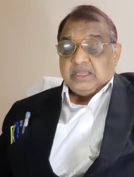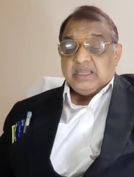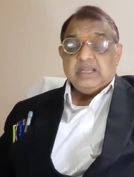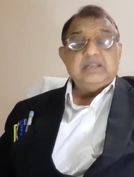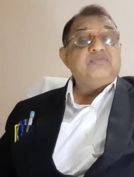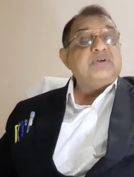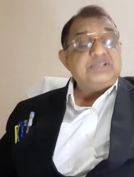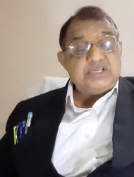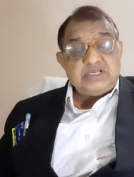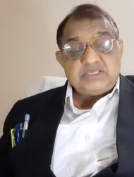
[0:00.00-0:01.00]
And the
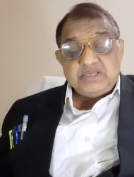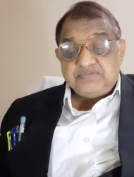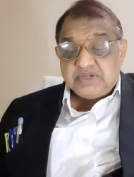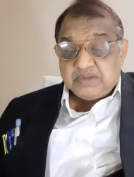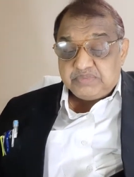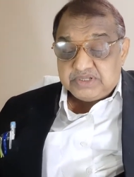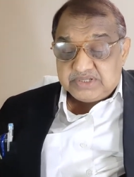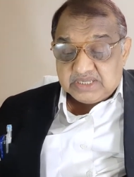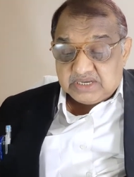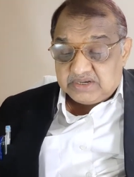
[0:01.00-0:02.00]
functions of the company
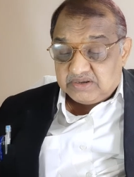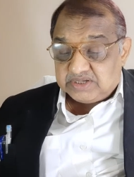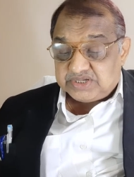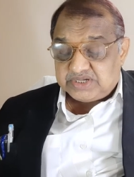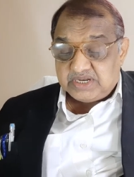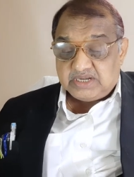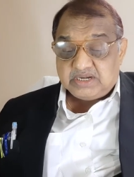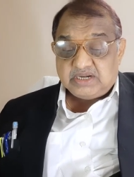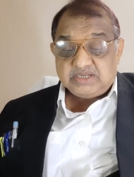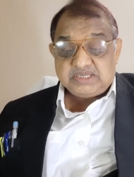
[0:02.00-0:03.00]
secretary are
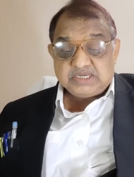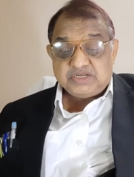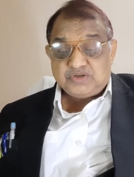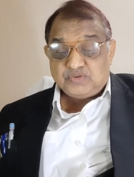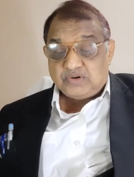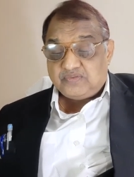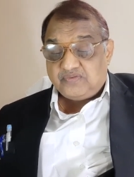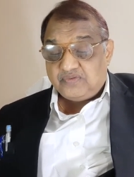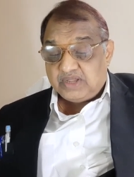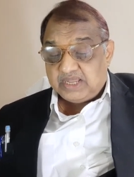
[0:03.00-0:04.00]
stated under section
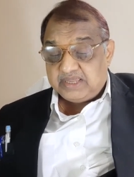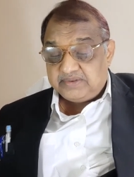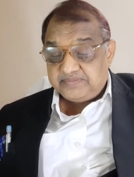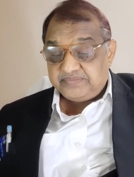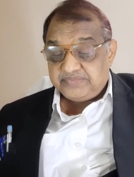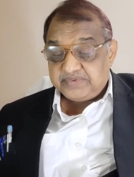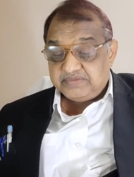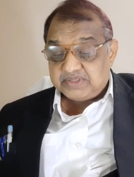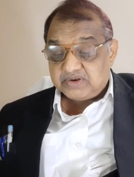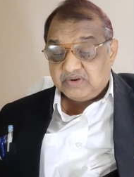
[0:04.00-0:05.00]
205
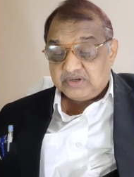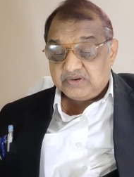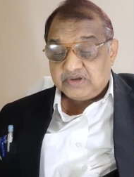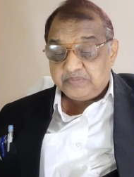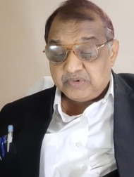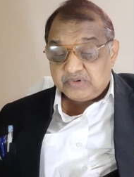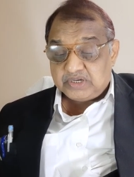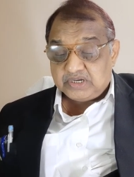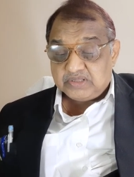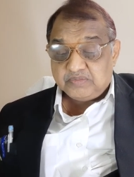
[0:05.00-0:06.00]
with regard to
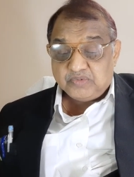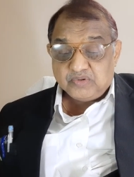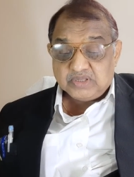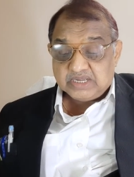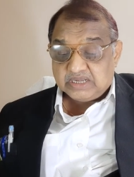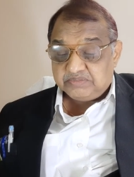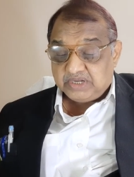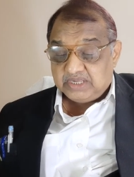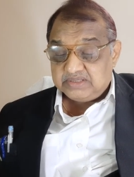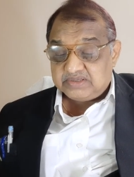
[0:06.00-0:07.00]
reporting to the board the
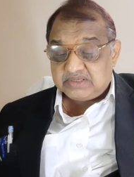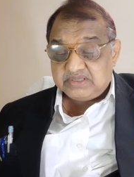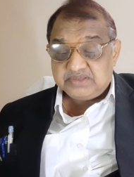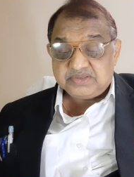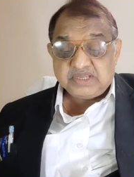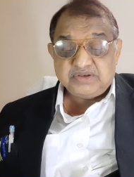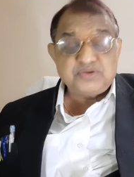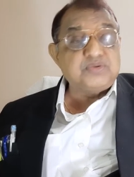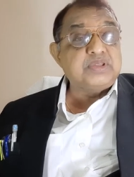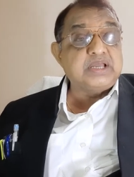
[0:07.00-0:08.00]
compliances,
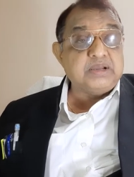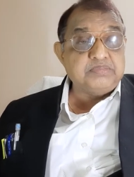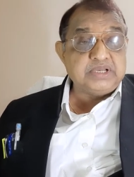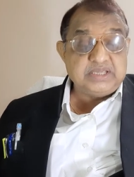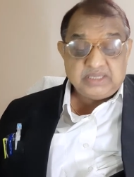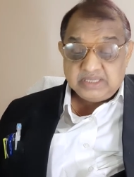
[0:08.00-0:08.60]
ensure the company